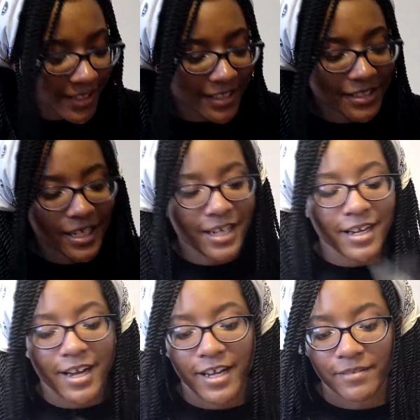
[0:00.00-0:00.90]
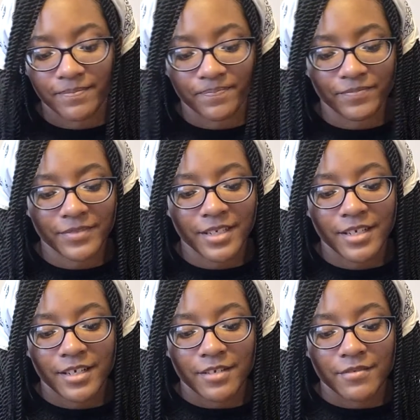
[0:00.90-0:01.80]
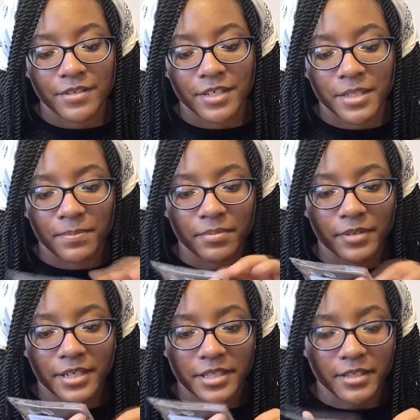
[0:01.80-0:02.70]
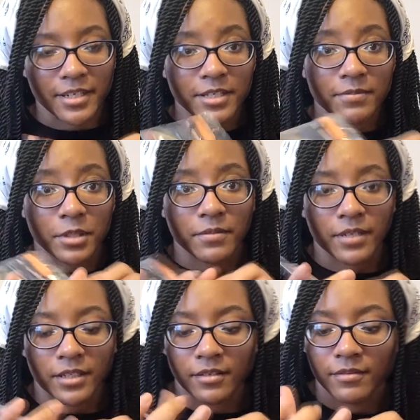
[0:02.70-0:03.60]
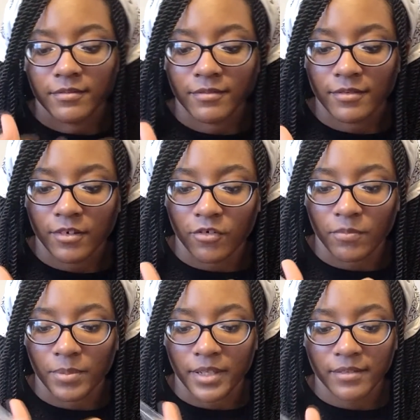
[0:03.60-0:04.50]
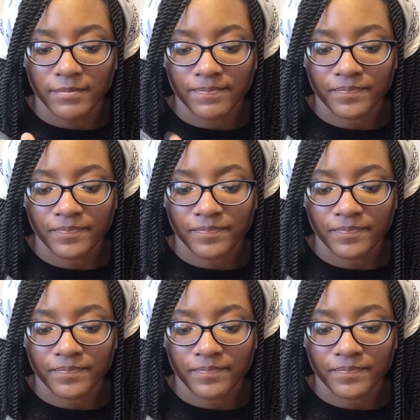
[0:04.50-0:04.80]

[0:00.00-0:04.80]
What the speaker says: next thing I got was these bracelets, which I'm going to open.